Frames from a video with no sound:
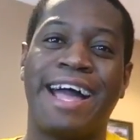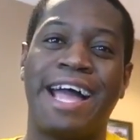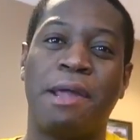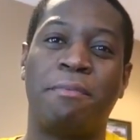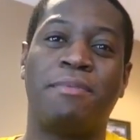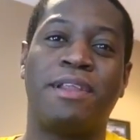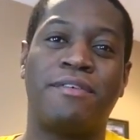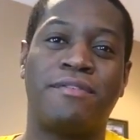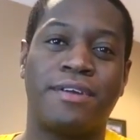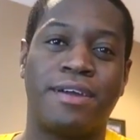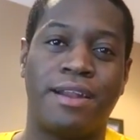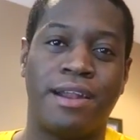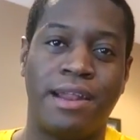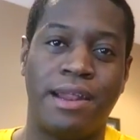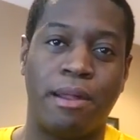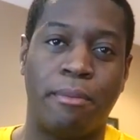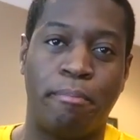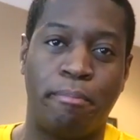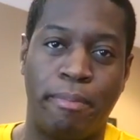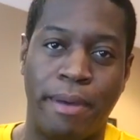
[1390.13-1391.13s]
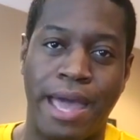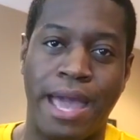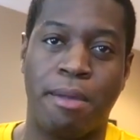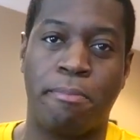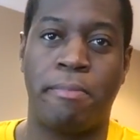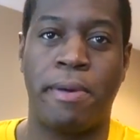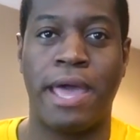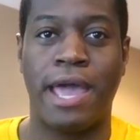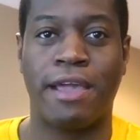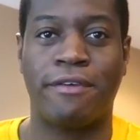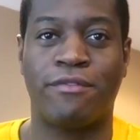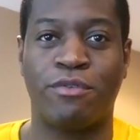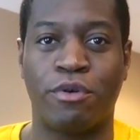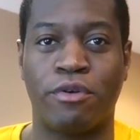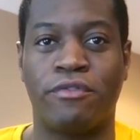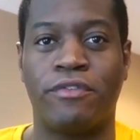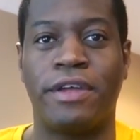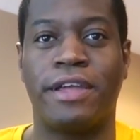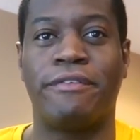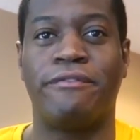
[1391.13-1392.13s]
I am never gonna need a backpack for
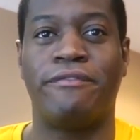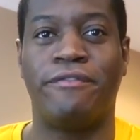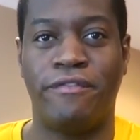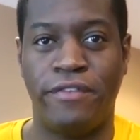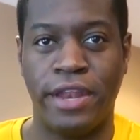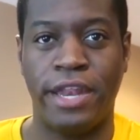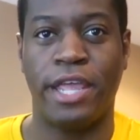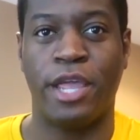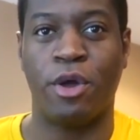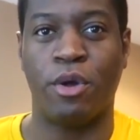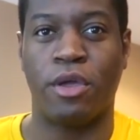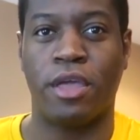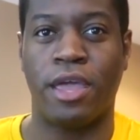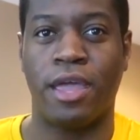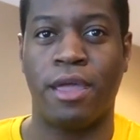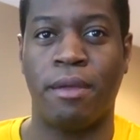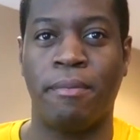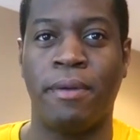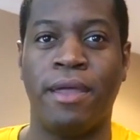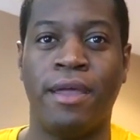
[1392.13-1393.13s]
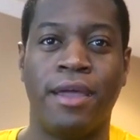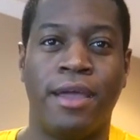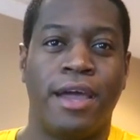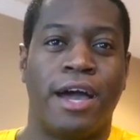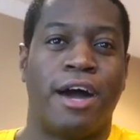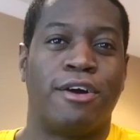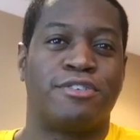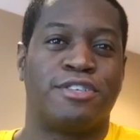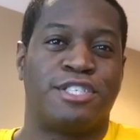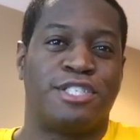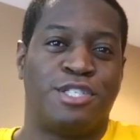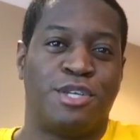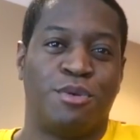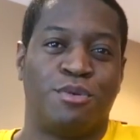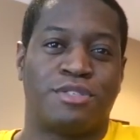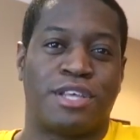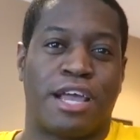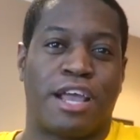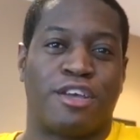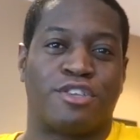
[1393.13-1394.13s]
a freaking video game. I'll just
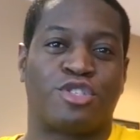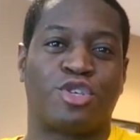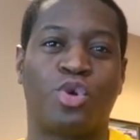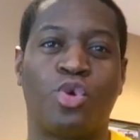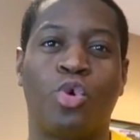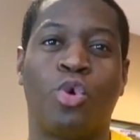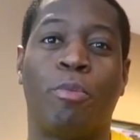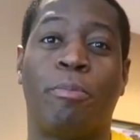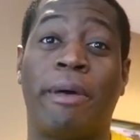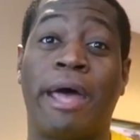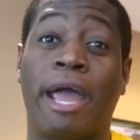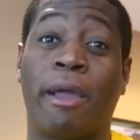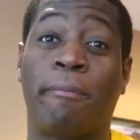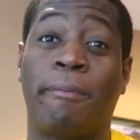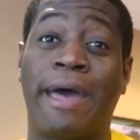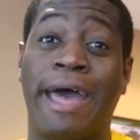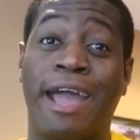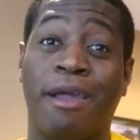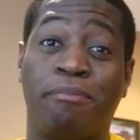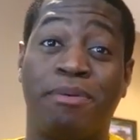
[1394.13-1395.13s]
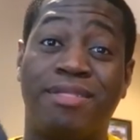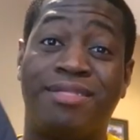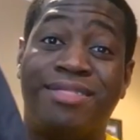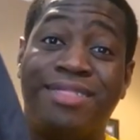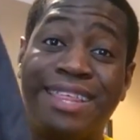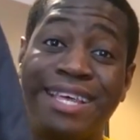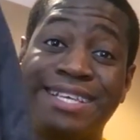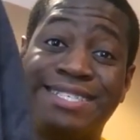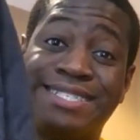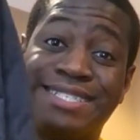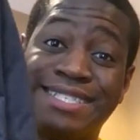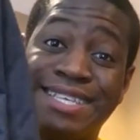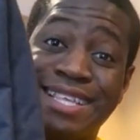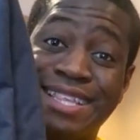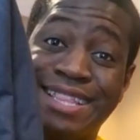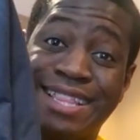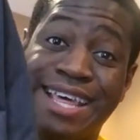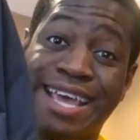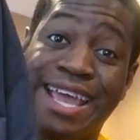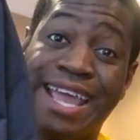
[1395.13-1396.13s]
use like a school backpack. But this
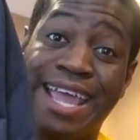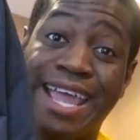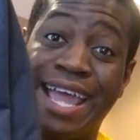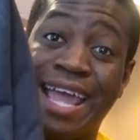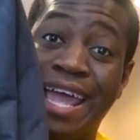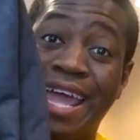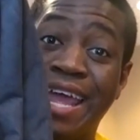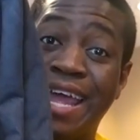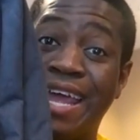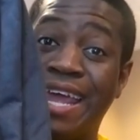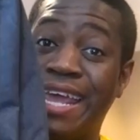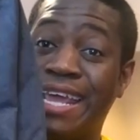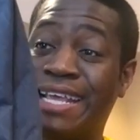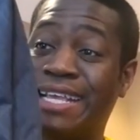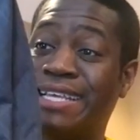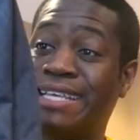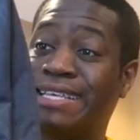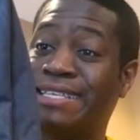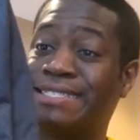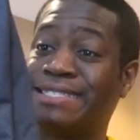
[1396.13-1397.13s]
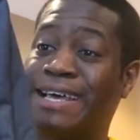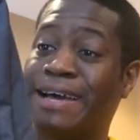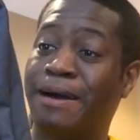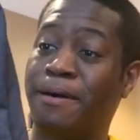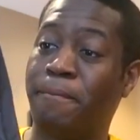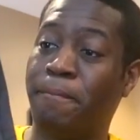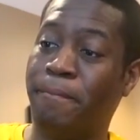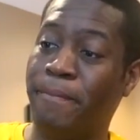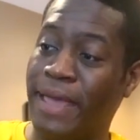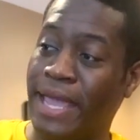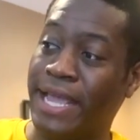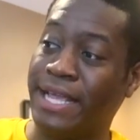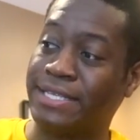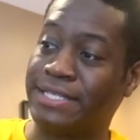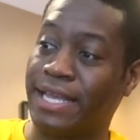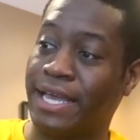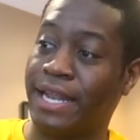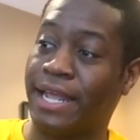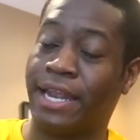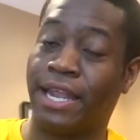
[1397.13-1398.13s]
thing is
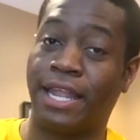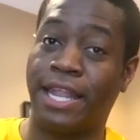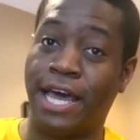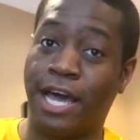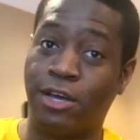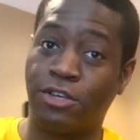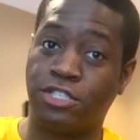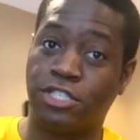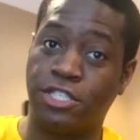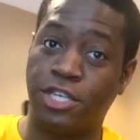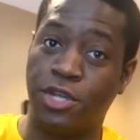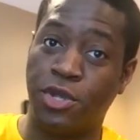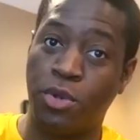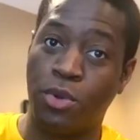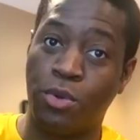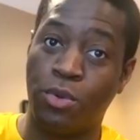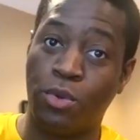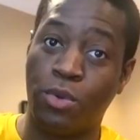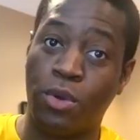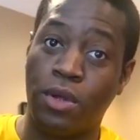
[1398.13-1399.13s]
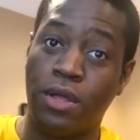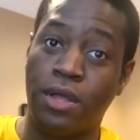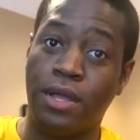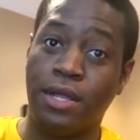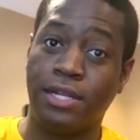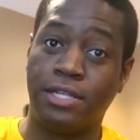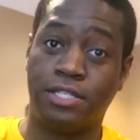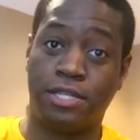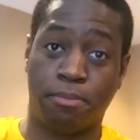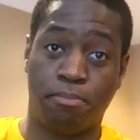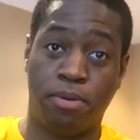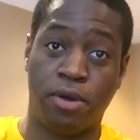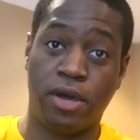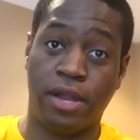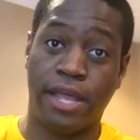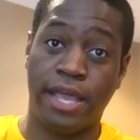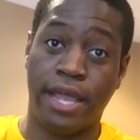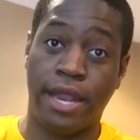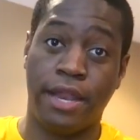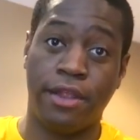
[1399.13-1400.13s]
amazing. It allows you to
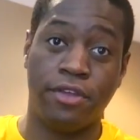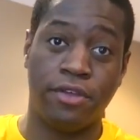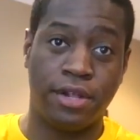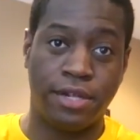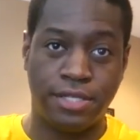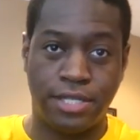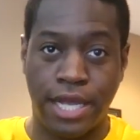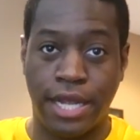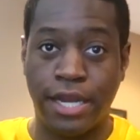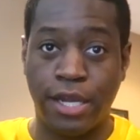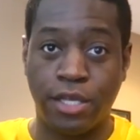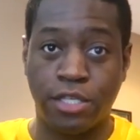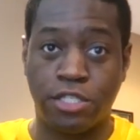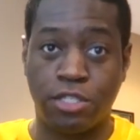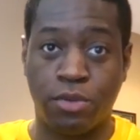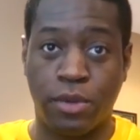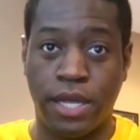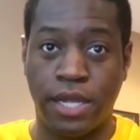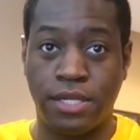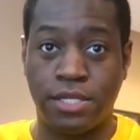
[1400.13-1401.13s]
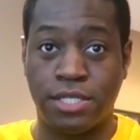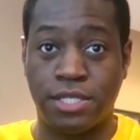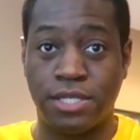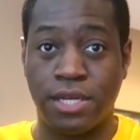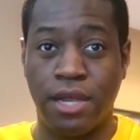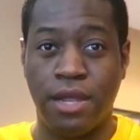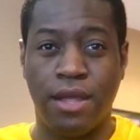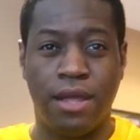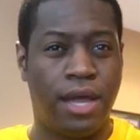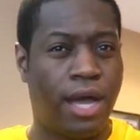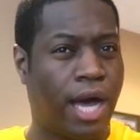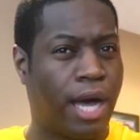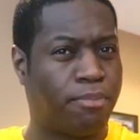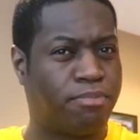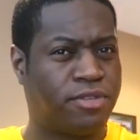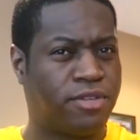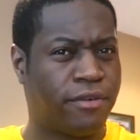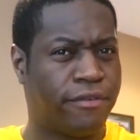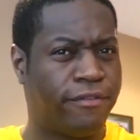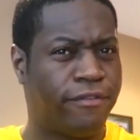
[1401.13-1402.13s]
put in your Nintendo Switch,
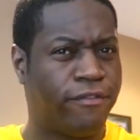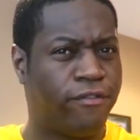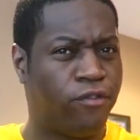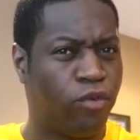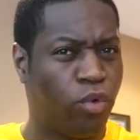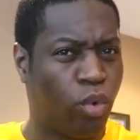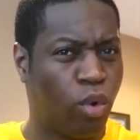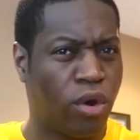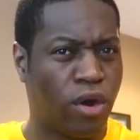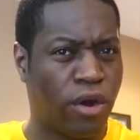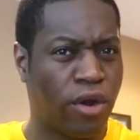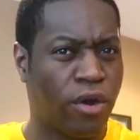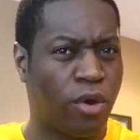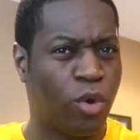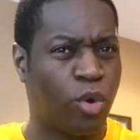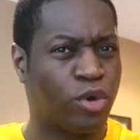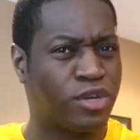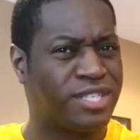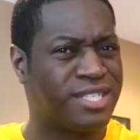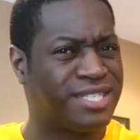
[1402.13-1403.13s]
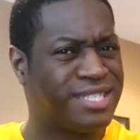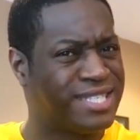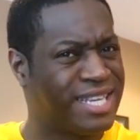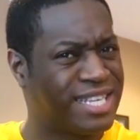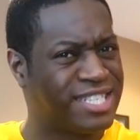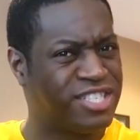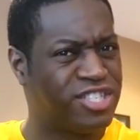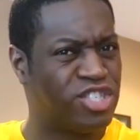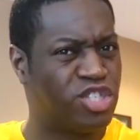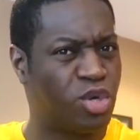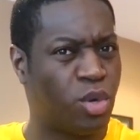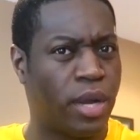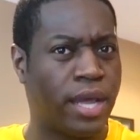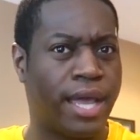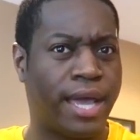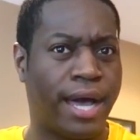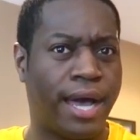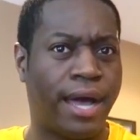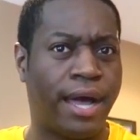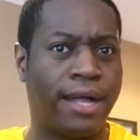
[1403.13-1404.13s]
up to 4 or 6
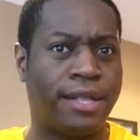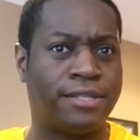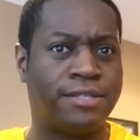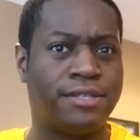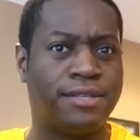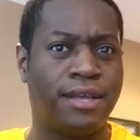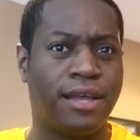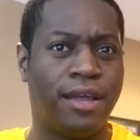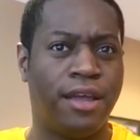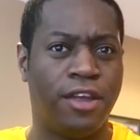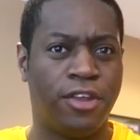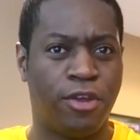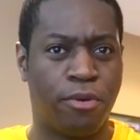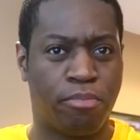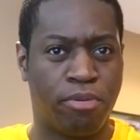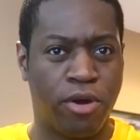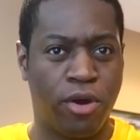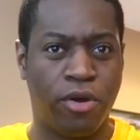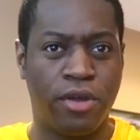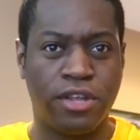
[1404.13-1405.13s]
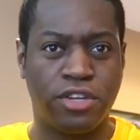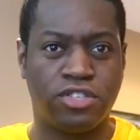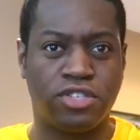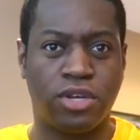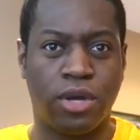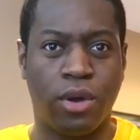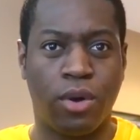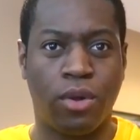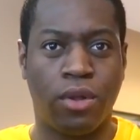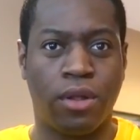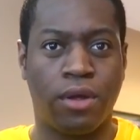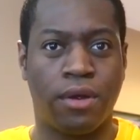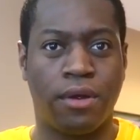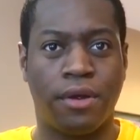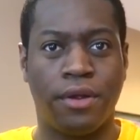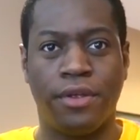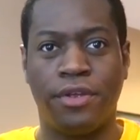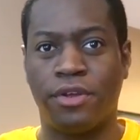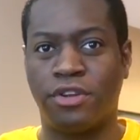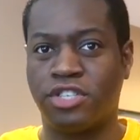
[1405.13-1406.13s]
Joy-Cons, your Pro
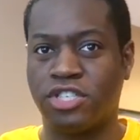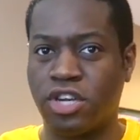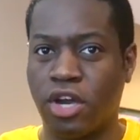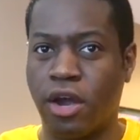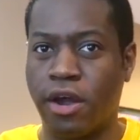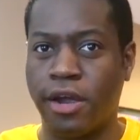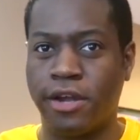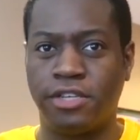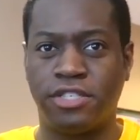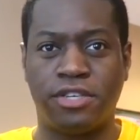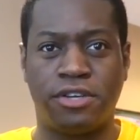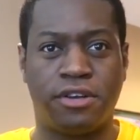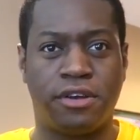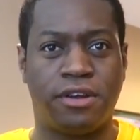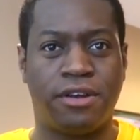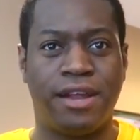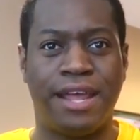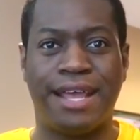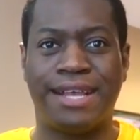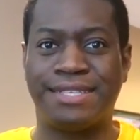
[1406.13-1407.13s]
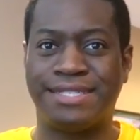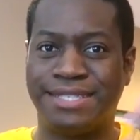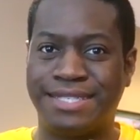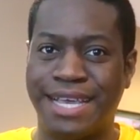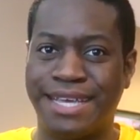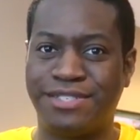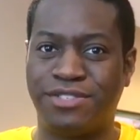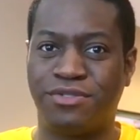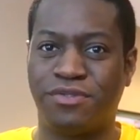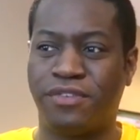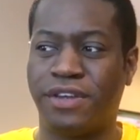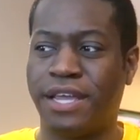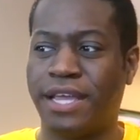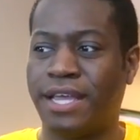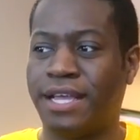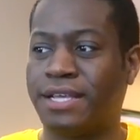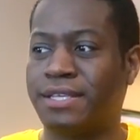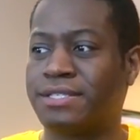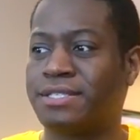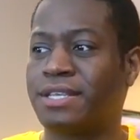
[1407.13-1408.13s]
controller, your charger,
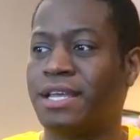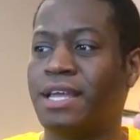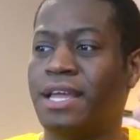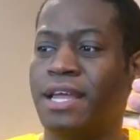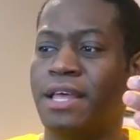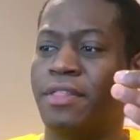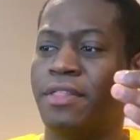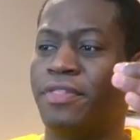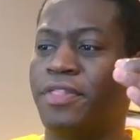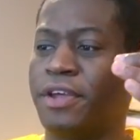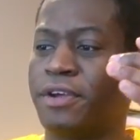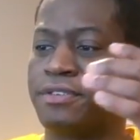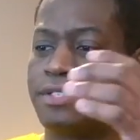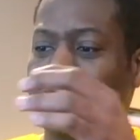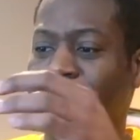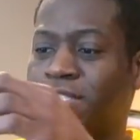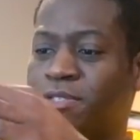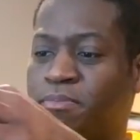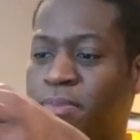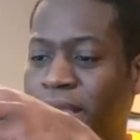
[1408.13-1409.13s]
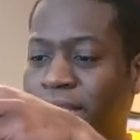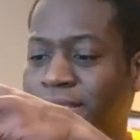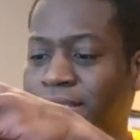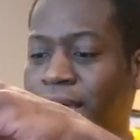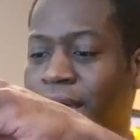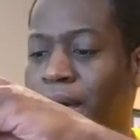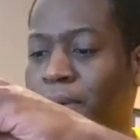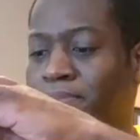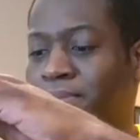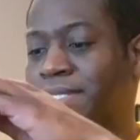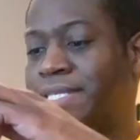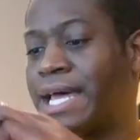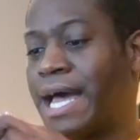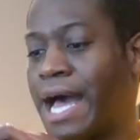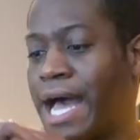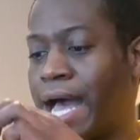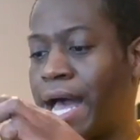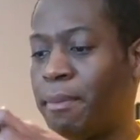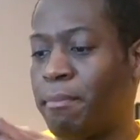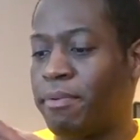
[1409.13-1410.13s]
accessories. There's a space up
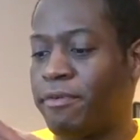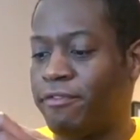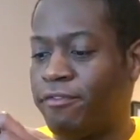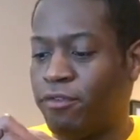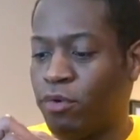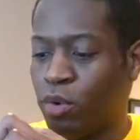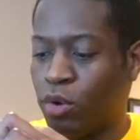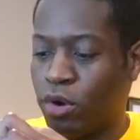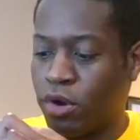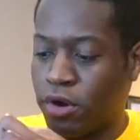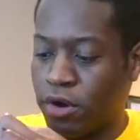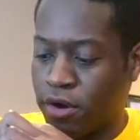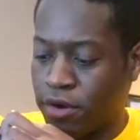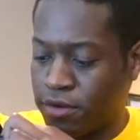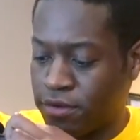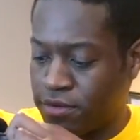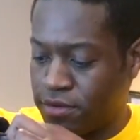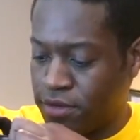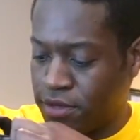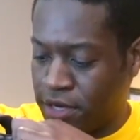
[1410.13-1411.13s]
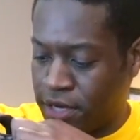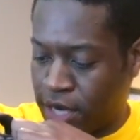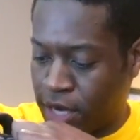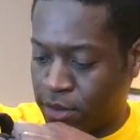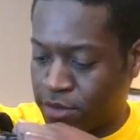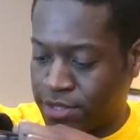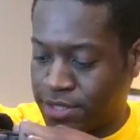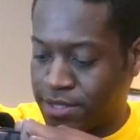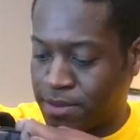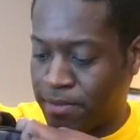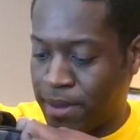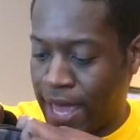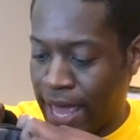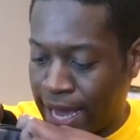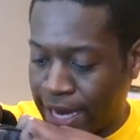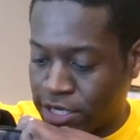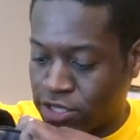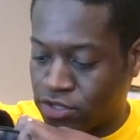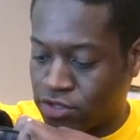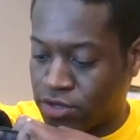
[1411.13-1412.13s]
top for, you know, some
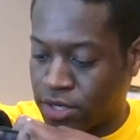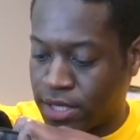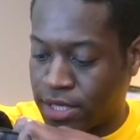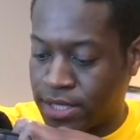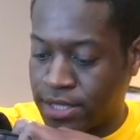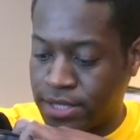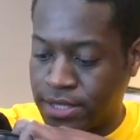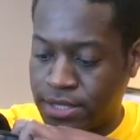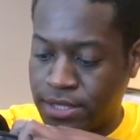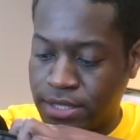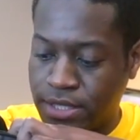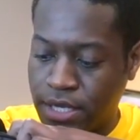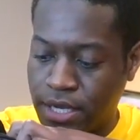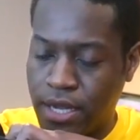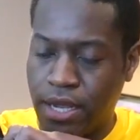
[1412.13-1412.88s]
extras.